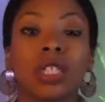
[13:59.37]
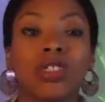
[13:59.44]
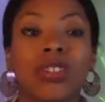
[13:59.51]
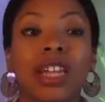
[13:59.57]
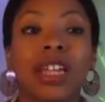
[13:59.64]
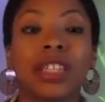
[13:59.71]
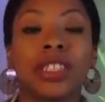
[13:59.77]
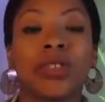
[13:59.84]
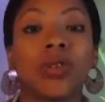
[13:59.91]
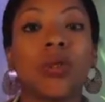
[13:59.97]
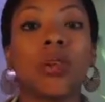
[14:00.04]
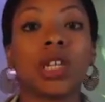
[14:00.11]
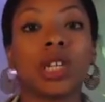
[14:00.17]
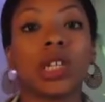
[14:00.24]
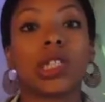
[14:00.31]
let 2
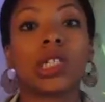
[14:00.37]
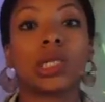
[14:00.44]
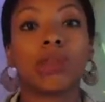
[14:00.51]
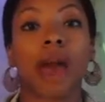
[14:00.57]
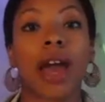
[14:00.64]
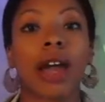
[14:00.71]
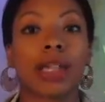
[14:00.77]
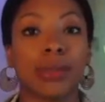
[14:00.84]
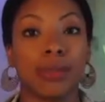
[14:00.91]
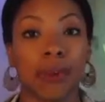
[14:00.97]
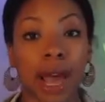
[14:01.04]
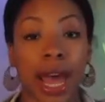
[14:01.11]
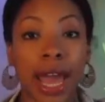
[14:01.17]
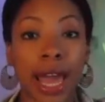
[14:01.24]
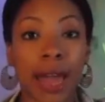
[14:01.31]
years pass
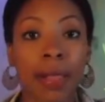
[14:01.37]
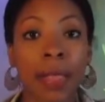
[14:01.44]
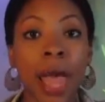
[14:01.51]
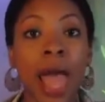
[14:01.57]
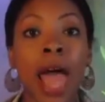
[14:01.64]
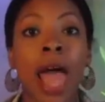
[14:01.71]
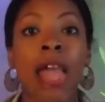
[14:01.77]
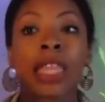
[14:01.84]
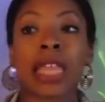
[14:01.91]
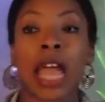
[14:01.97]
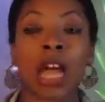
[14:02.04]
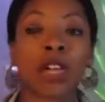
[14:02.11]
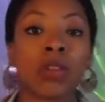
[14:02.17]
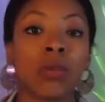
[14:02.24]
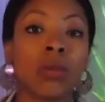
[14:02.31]
by, and
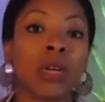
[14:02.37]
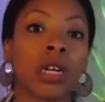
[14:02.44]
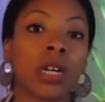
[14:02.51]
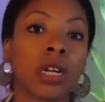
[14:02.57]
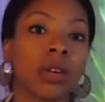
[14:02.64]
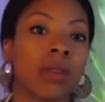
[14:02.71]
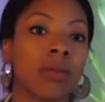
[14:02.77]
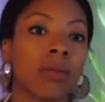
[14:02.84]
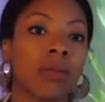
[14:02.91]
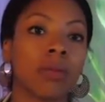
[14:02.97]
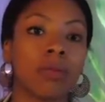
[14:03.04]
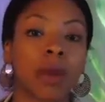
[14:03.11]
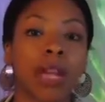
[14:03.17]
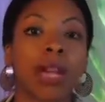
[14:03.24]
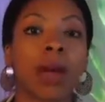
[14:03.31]
now you want to
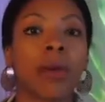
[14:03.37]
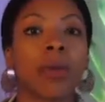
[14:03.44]
break up